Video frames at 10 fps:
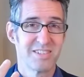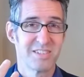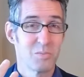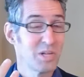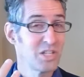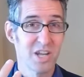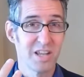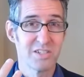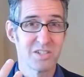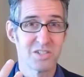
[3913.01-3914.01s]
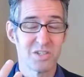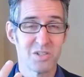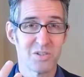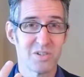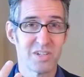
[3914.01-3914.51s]
somebody challenges
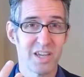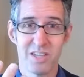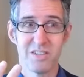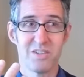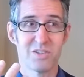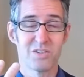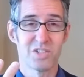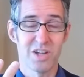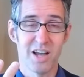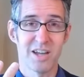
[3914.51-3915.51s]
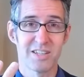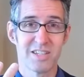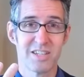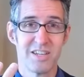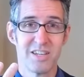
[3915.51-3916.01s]
you and you're shocked.